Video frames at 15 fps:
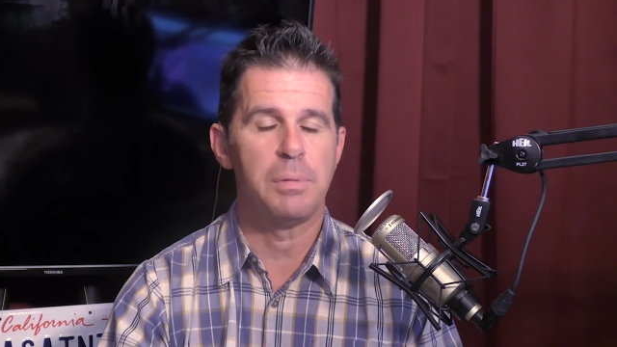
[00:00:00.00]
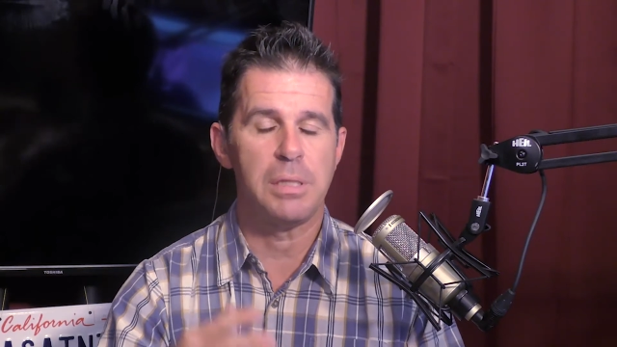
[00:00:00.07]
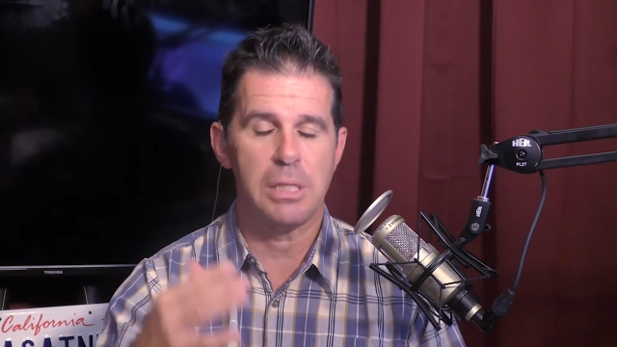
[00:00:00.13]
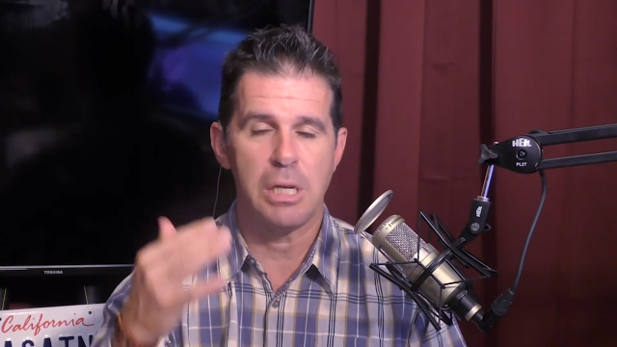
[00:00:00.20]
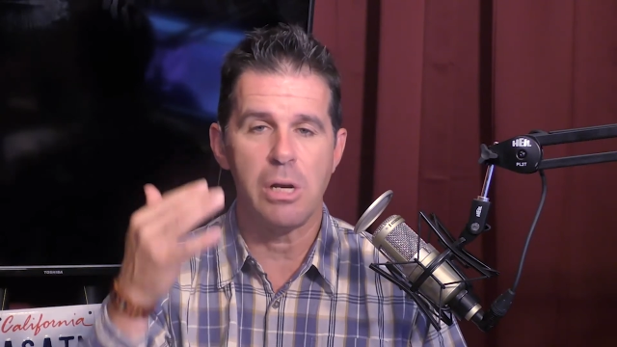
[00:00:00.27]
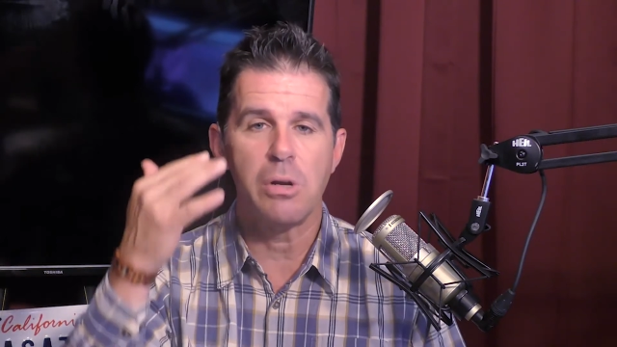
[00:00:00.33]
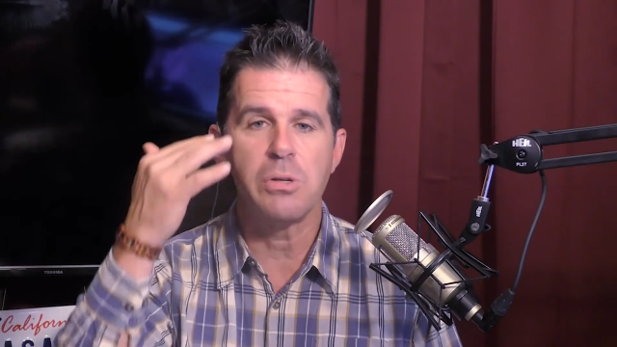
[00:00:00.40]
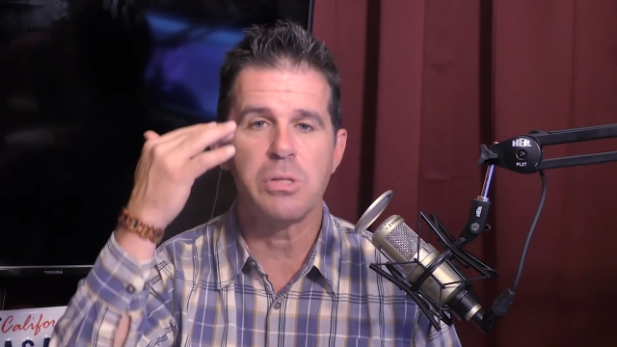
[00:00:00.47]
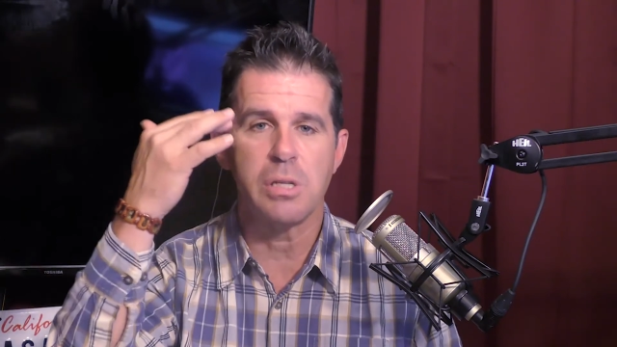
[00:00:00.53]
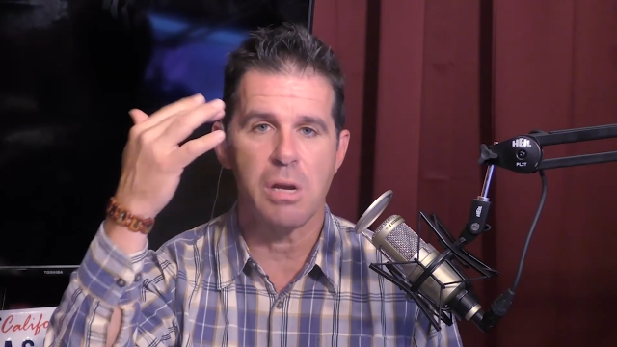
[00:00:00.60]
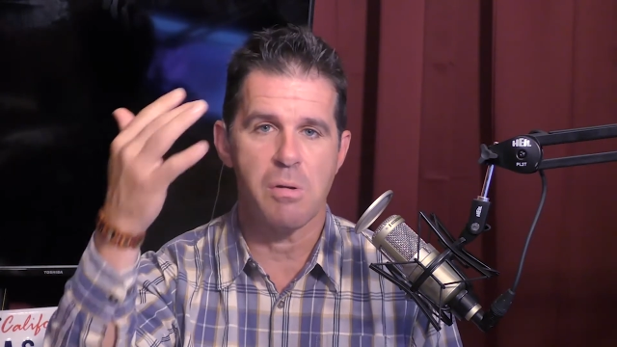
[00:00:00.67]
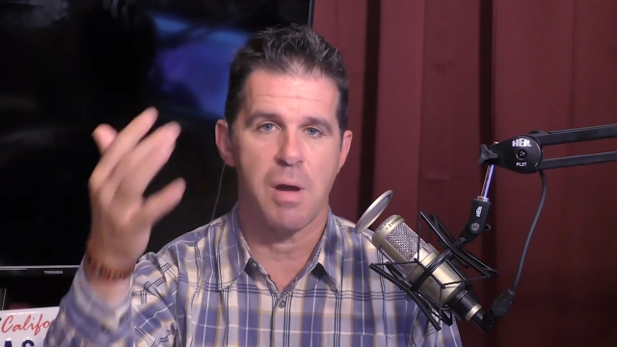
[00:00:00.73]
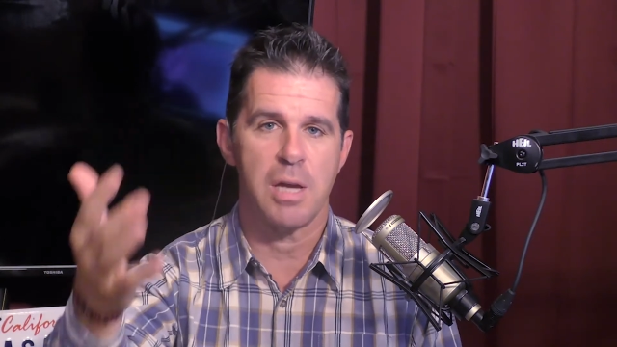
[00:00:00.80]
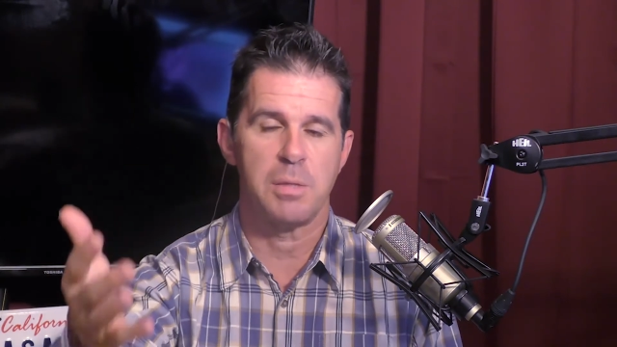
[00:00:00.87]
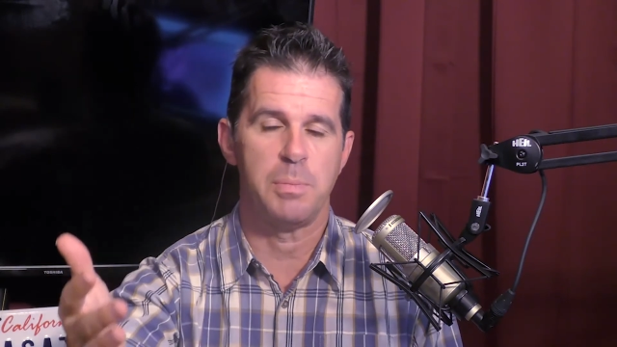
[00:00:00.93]
tears to
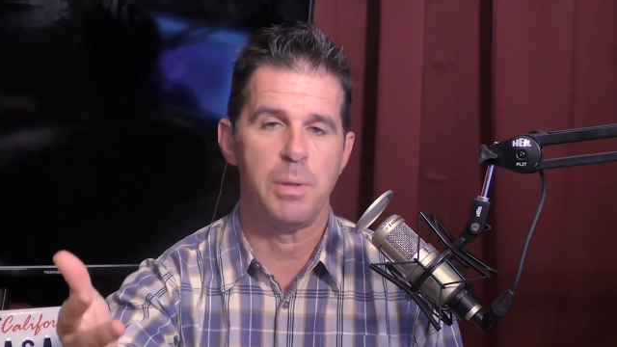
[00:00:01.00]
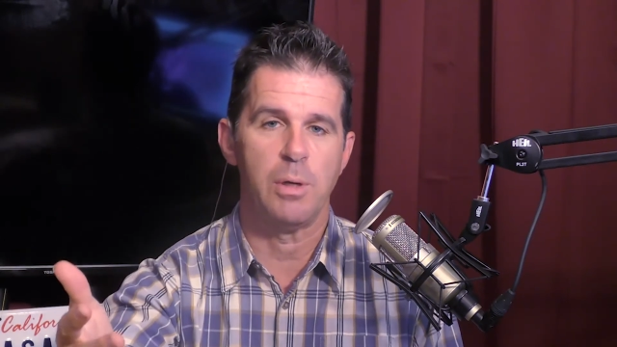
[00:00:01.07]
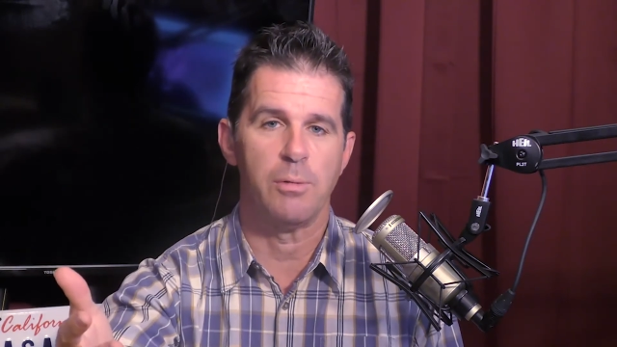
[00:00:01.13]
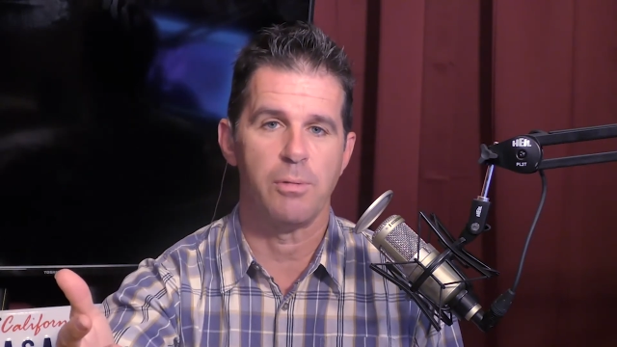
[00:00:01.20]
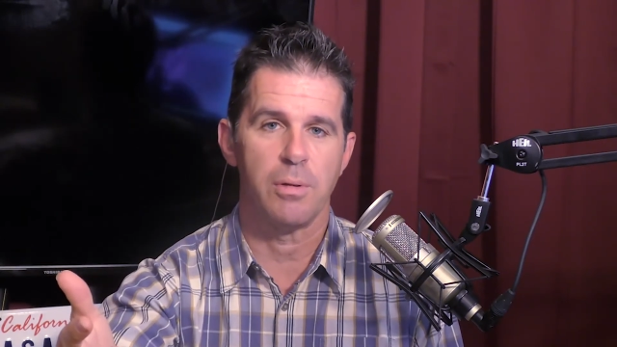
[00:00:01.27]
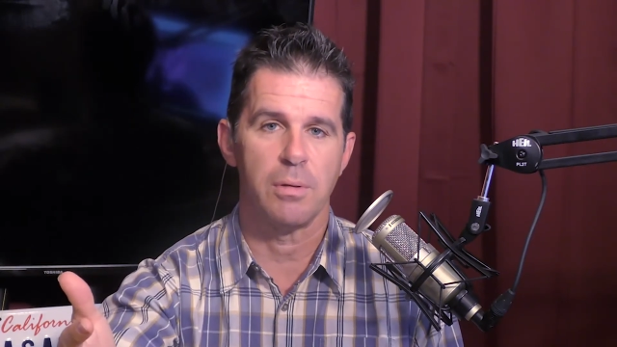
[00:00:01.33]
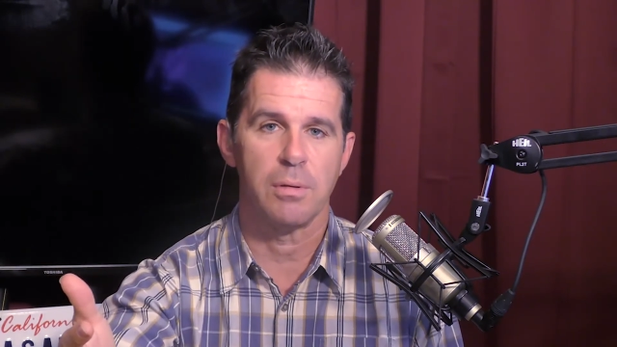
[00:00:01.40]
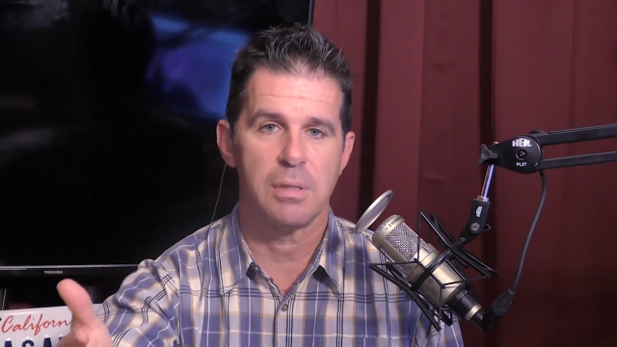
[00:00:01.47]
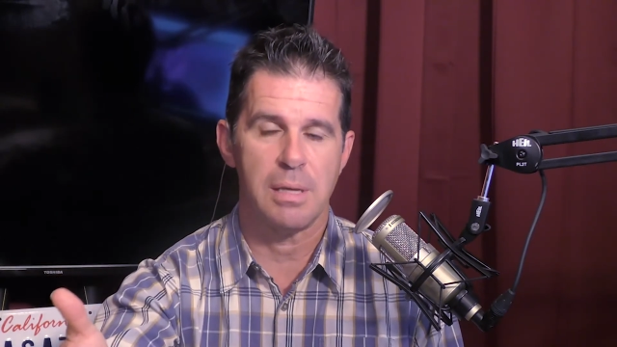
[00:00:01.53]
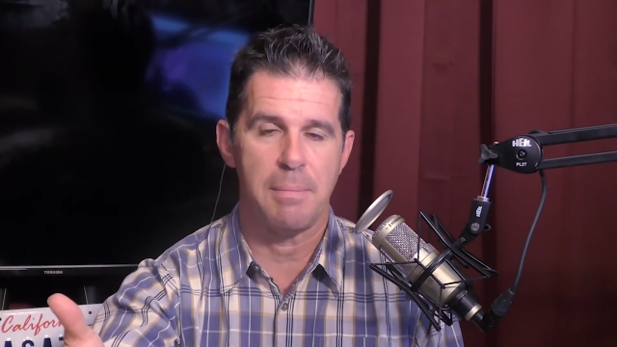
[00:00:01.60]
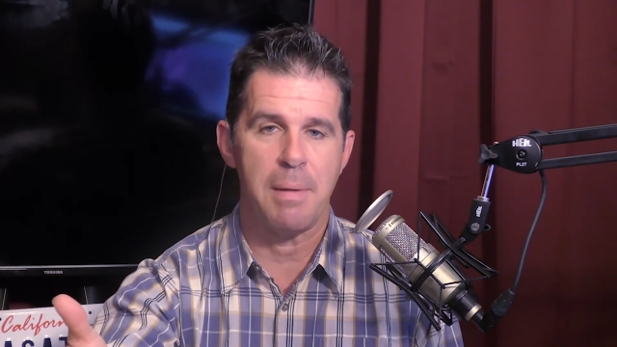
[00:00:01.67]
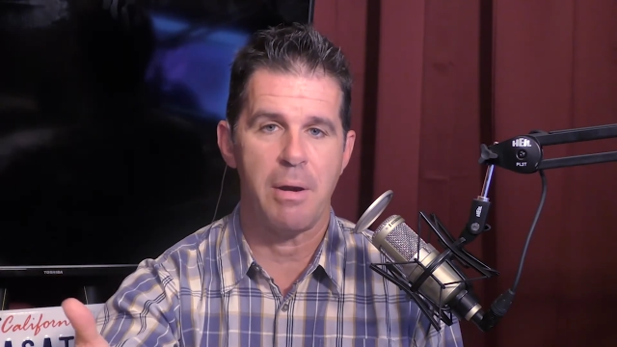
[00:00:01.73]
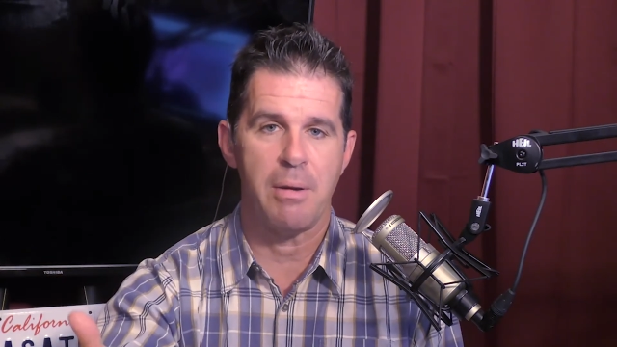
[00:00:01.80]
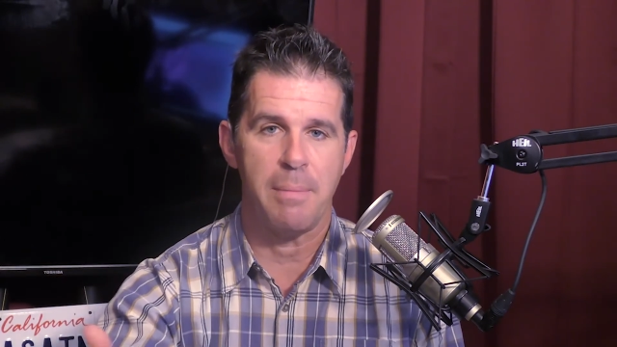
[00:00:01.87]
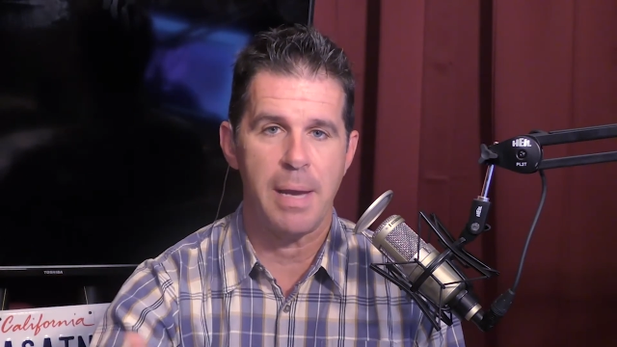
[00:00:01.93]
your eyes beautiful. St.
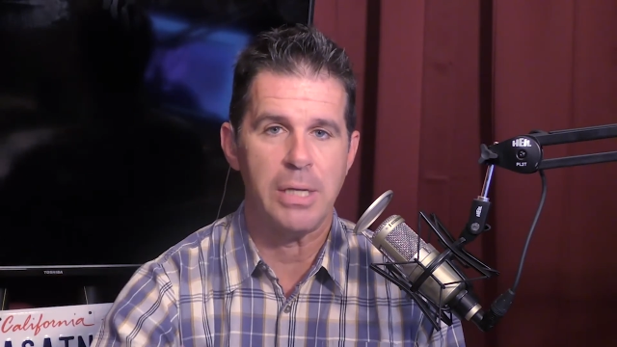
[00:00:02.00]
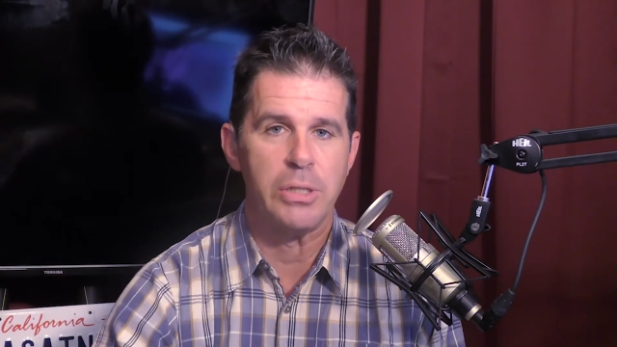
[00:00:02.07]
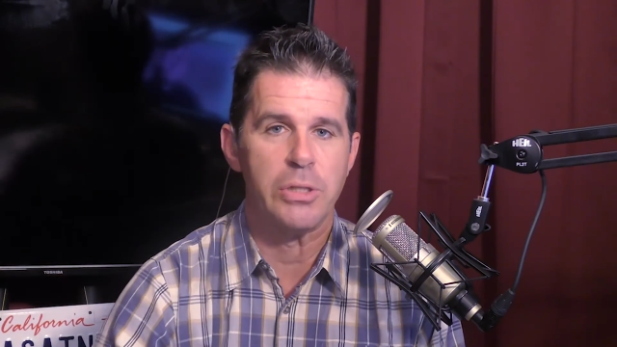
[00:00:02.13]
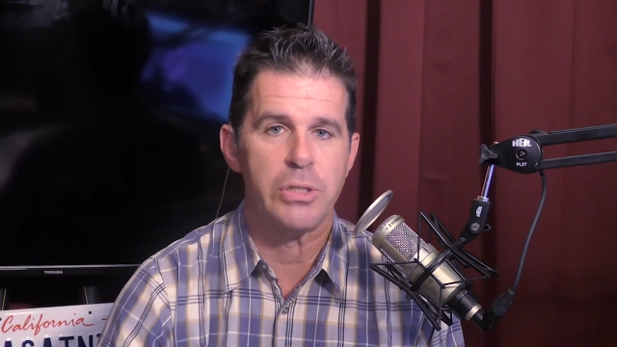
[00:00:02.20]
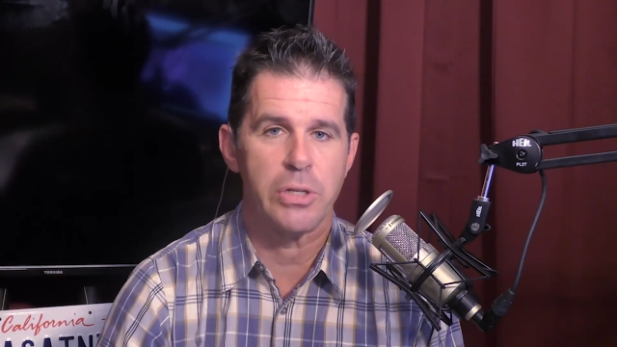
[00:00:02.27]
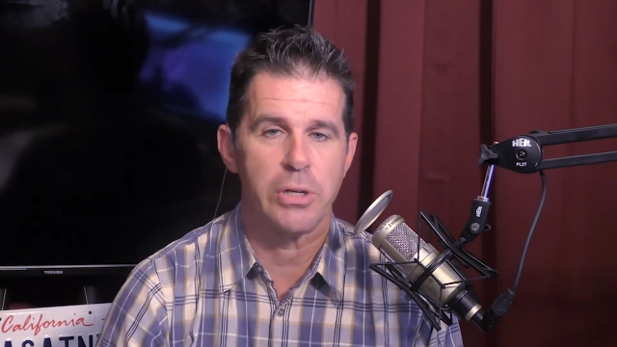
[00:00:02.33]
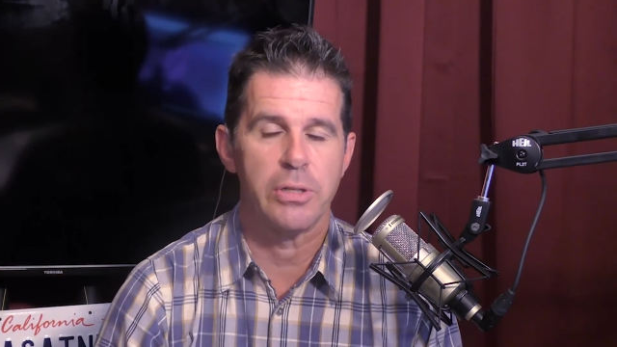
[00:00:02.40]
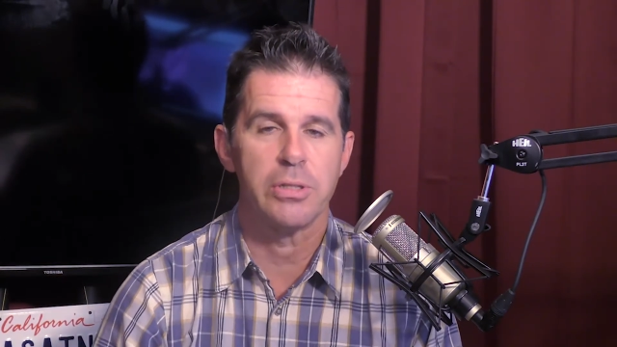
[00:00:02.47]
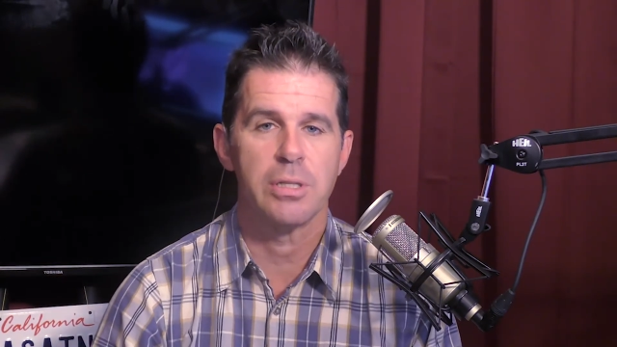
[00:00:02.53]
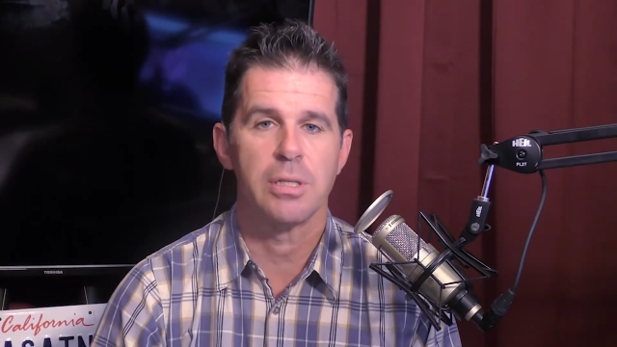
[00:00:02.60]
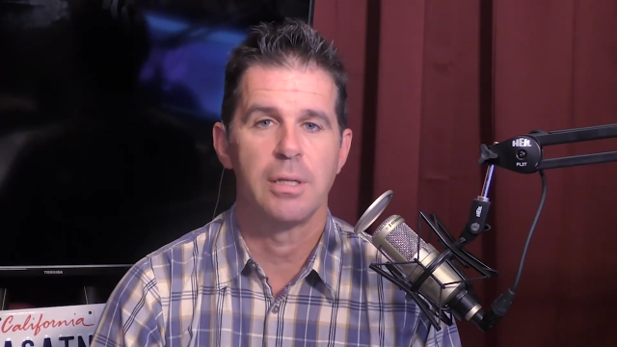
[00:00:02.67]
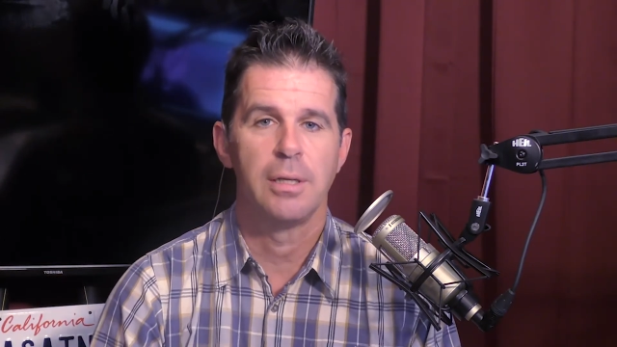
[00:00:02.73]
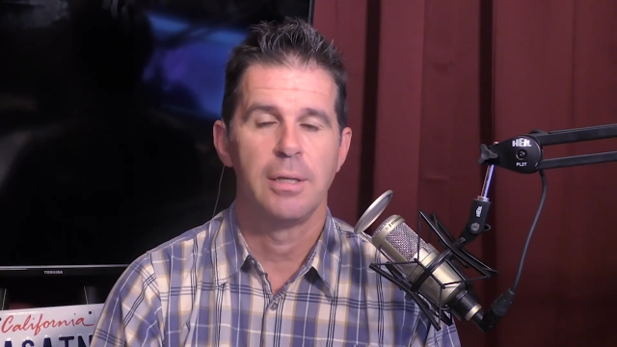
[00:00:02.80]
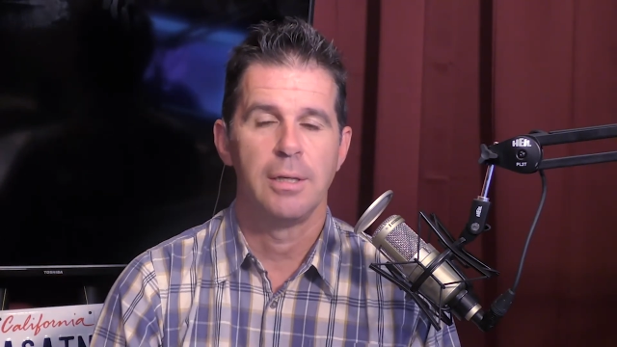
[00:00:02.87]
Mary Major Church.